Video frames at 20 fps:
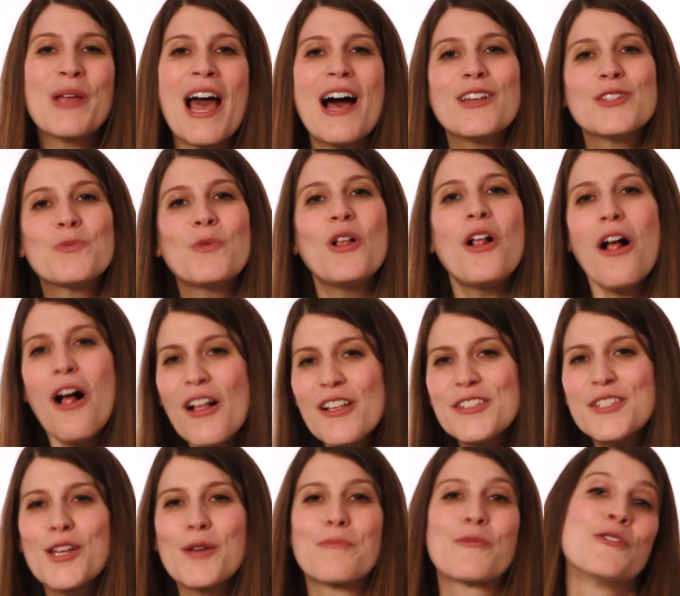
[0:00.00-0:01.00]
cows will
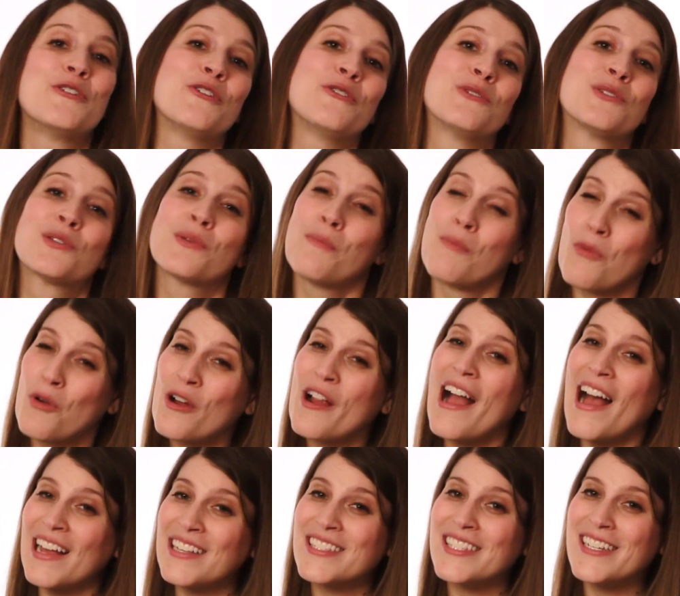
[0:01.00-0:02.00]
also produce more
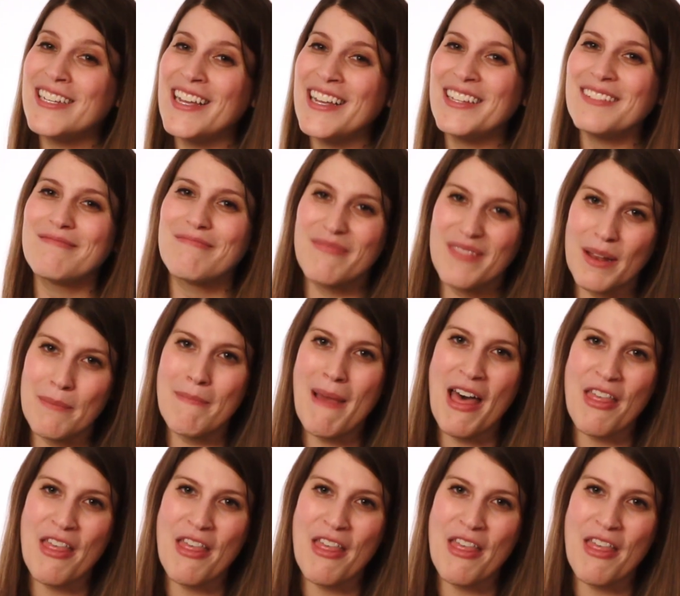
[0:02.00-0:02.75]
acetate than